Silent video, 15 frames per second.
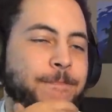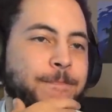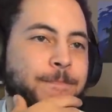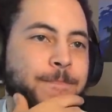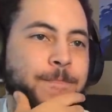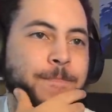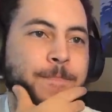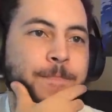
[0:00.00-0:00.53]

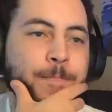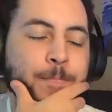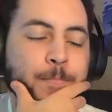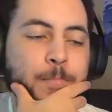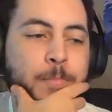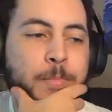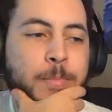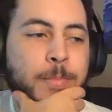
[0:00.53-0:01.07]

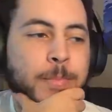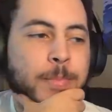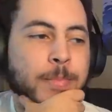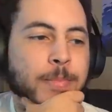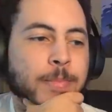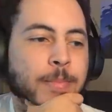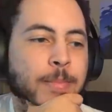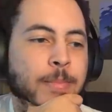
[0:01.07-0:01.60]

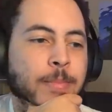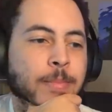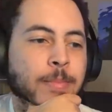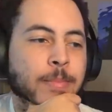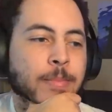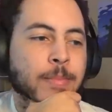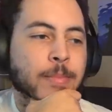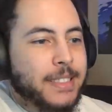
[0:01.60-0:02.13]

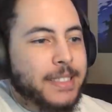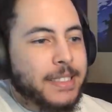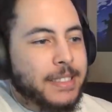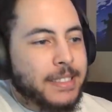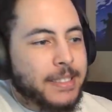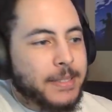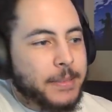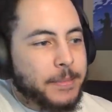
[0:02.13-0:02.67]

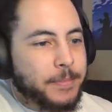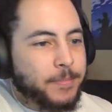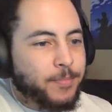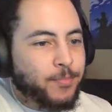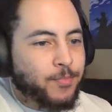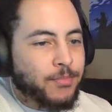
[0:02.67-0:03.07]
No one is speaking in this clip.